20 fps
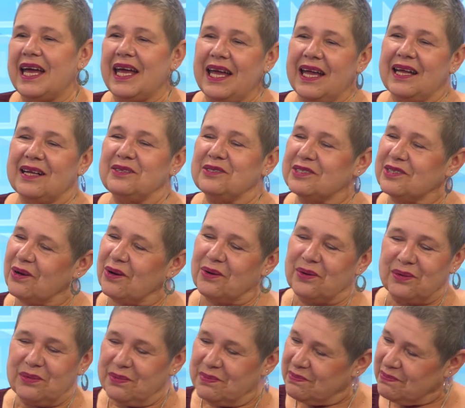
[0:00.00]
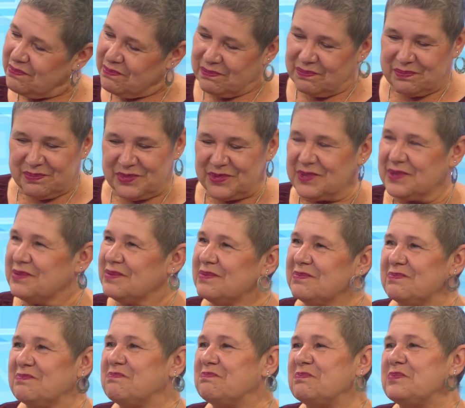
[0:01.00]
And so,
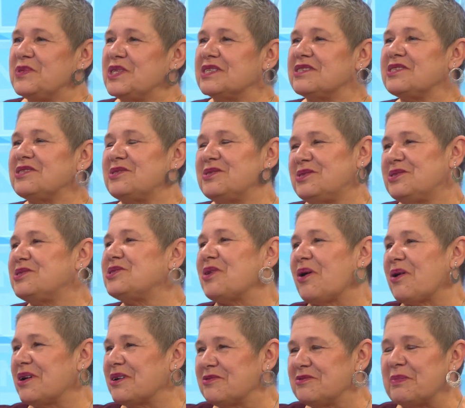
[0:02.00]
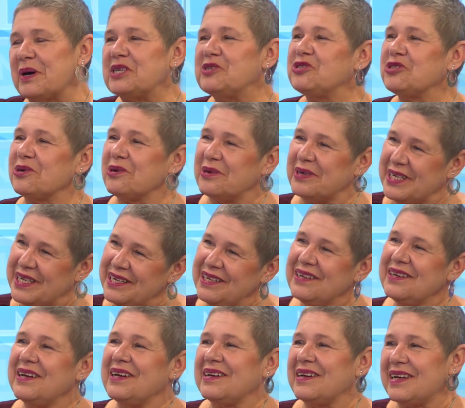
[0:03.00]
the start of my
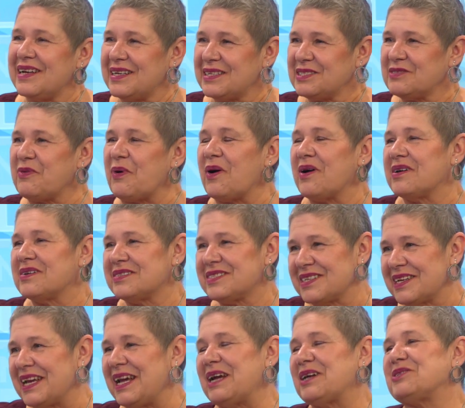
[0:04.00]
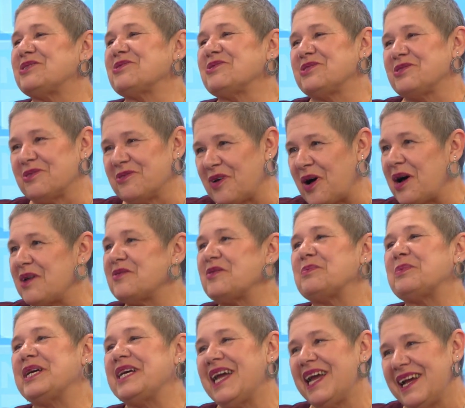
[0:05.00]
journey as far as a cancer survivor
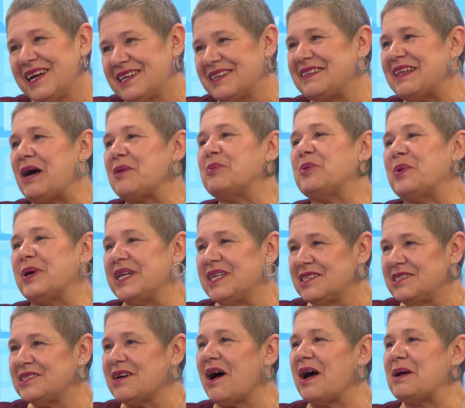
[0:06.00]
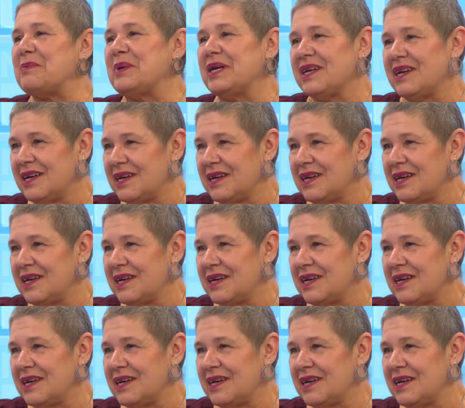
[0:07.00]
began at that point in time.